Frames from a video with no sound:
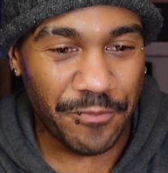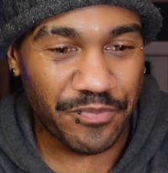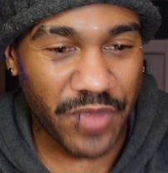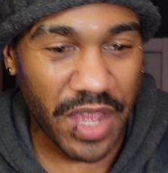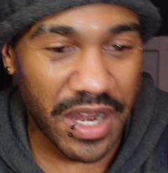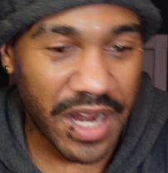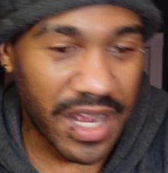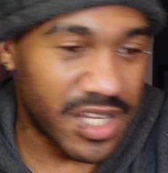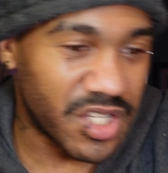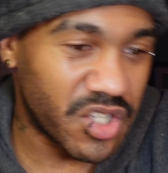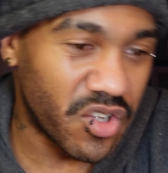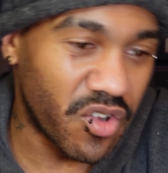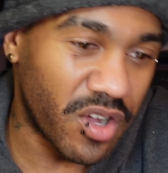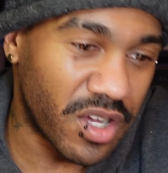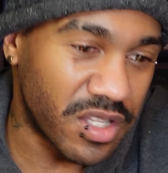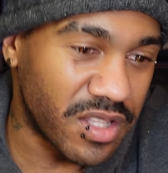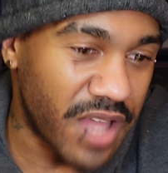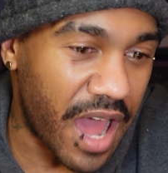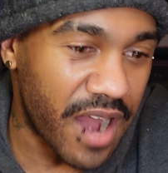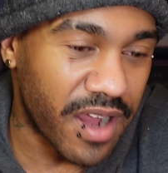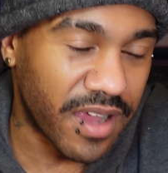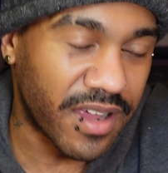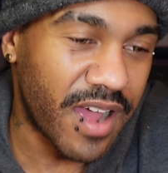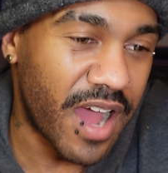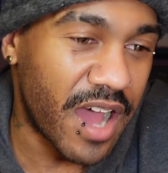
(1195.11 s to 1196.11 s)
And I saw a
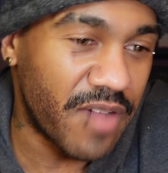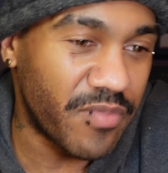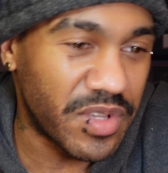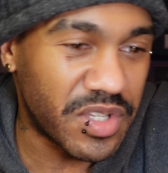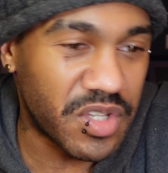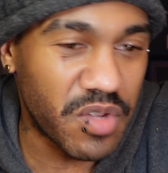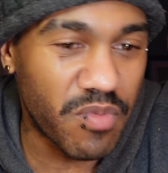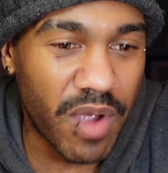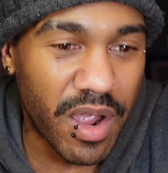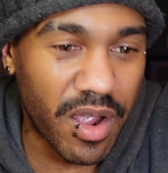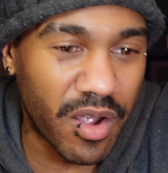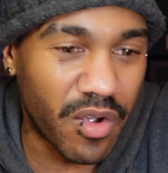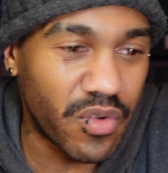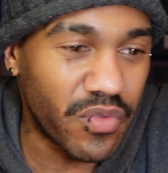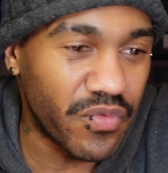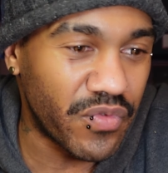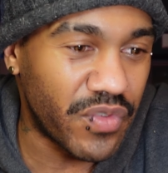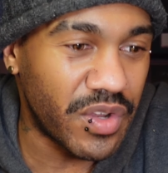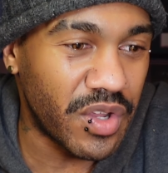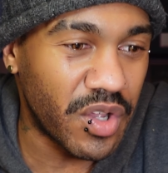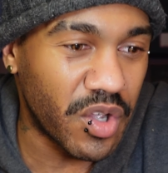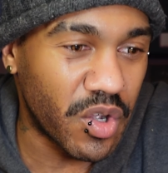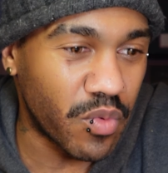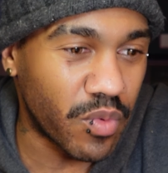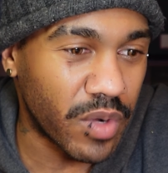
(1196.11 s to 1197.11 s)
lot of comments in my own
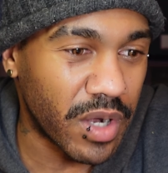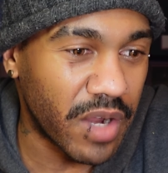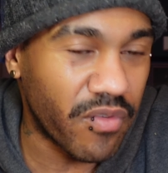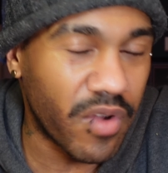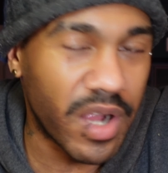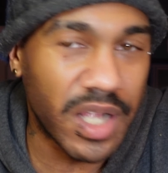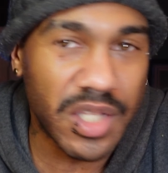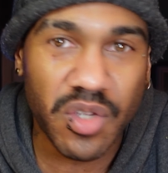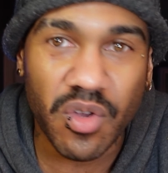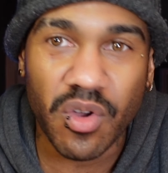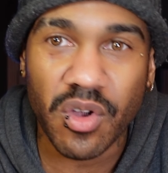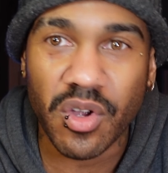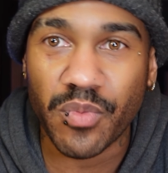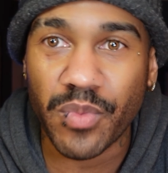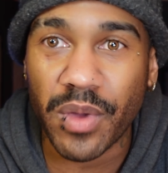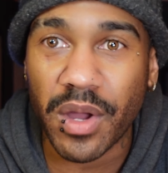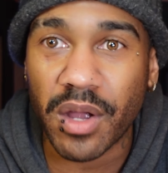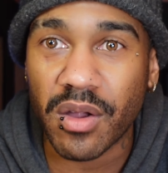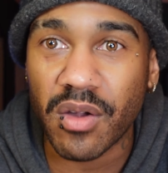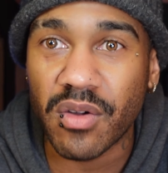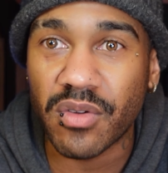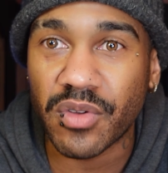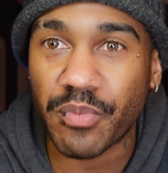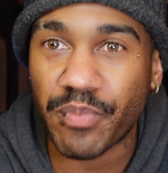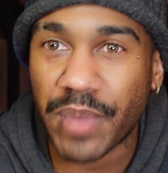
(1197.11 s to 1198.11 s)
video whenever I talk about
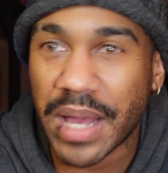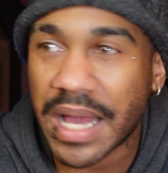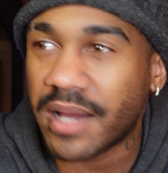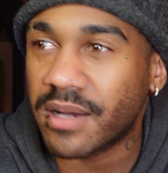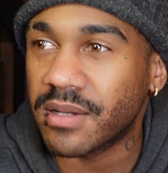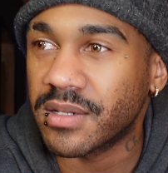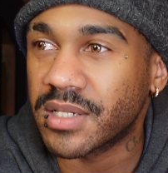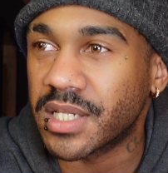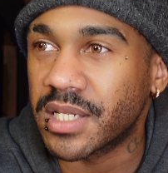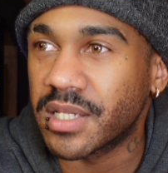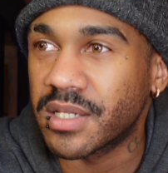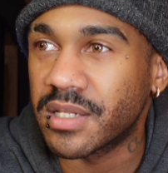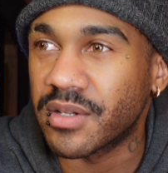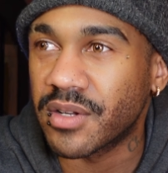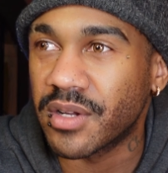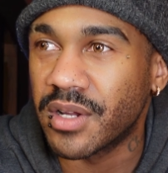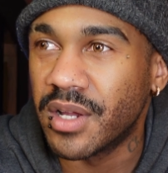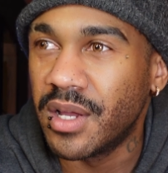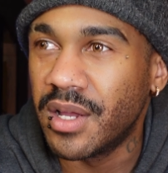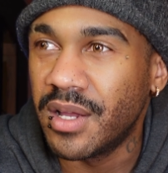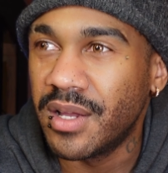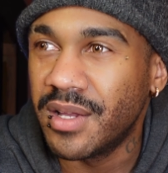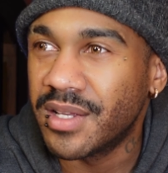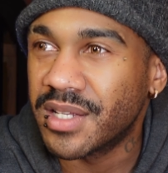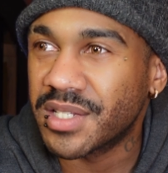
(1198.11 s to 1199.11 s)
going to Paterson or
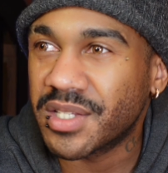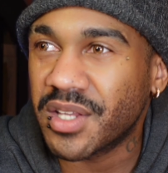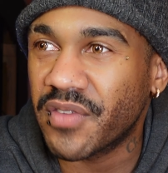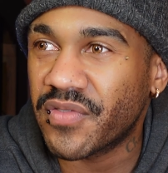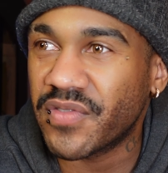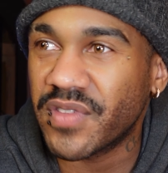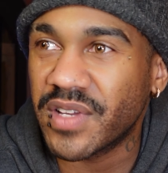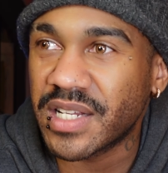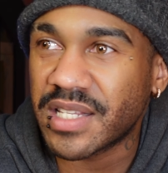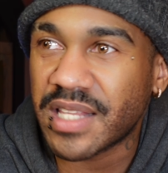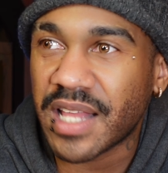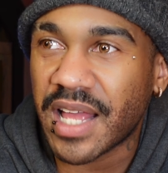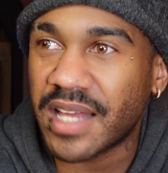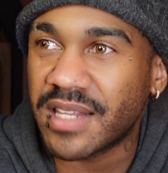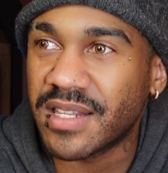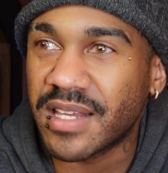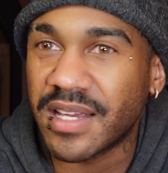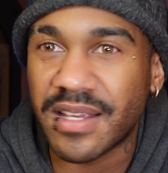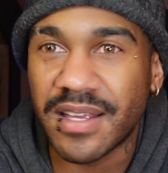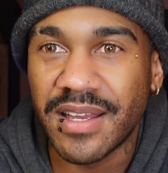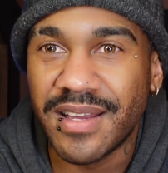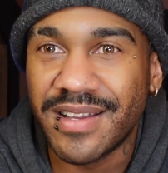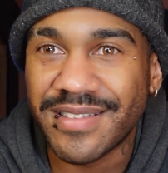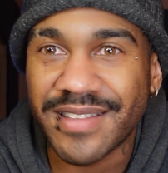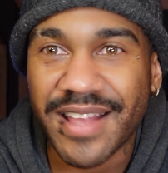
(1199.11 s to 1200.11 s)
stuff like that.
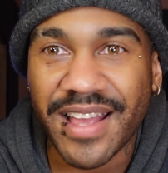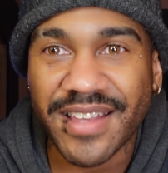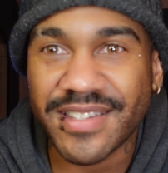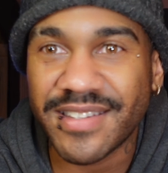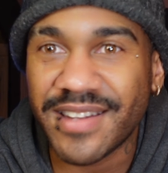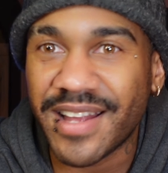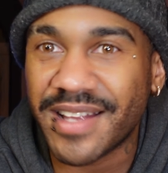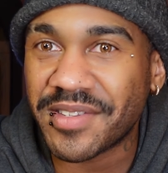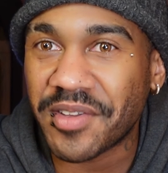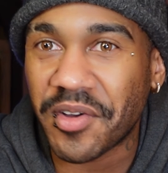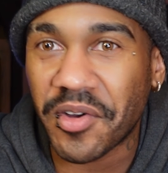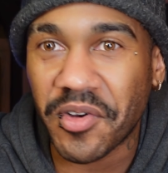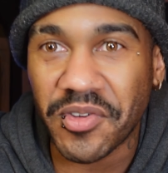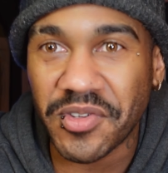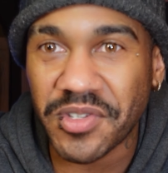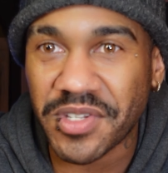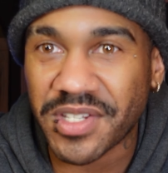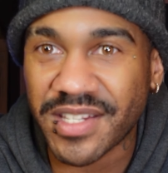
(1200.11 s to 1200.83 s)
Like that's not the whole